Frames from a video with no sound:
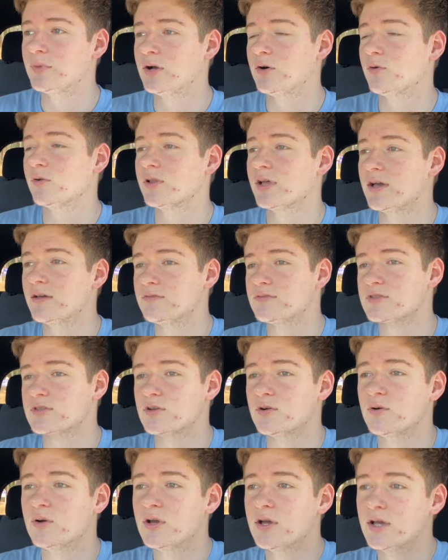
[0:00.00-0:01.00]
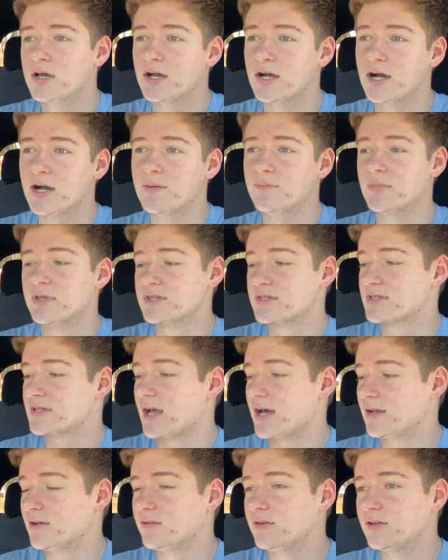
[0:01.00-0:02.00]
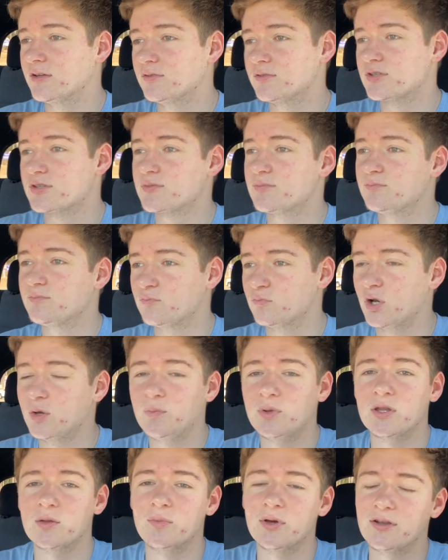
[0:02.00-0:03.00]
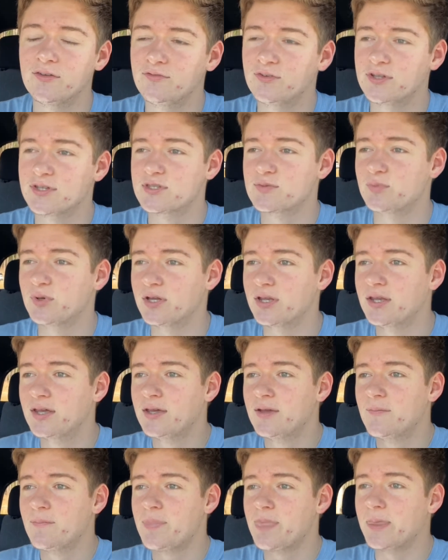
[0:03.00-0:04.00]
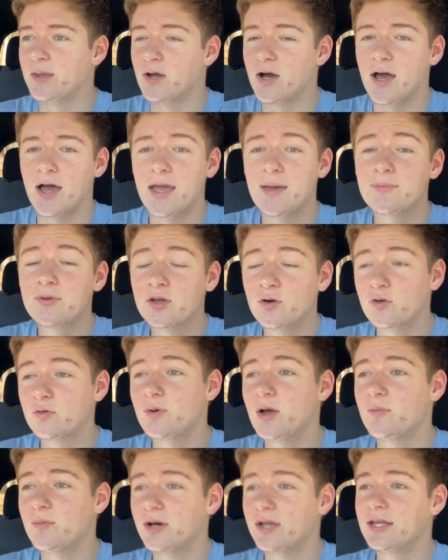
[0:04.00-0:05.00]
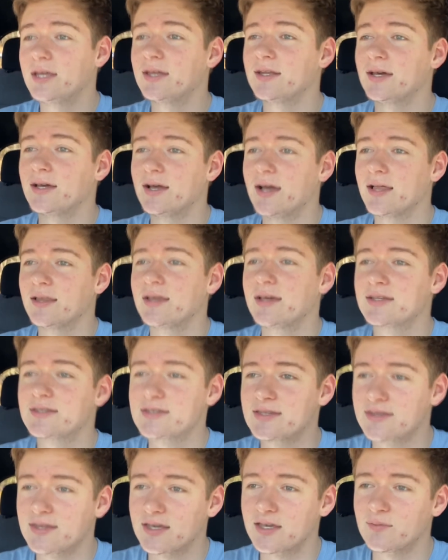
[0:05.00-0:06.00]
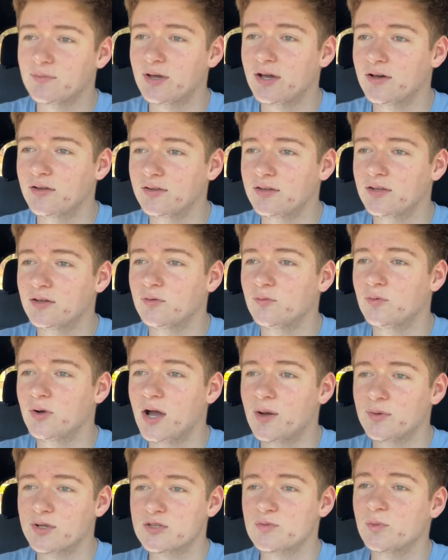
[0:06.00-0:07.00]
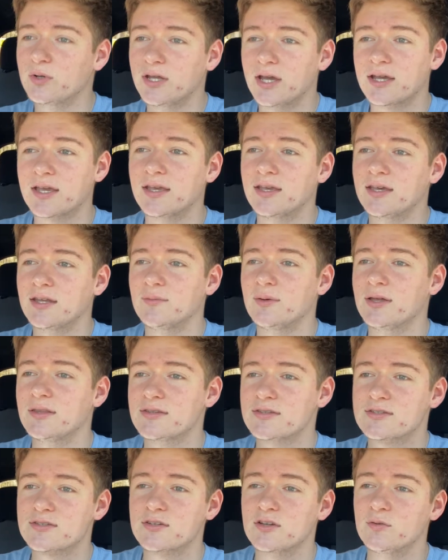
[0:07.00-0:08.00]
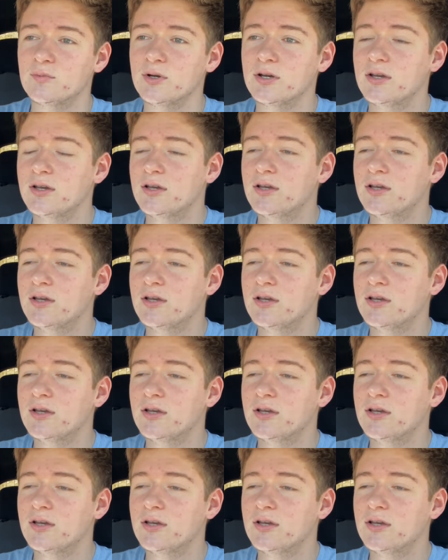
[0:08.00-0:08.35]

whole life. So this is kind of, just reaping the benefits. But, I am good with my money, and I like to think about, how much money I can get about this Tacoma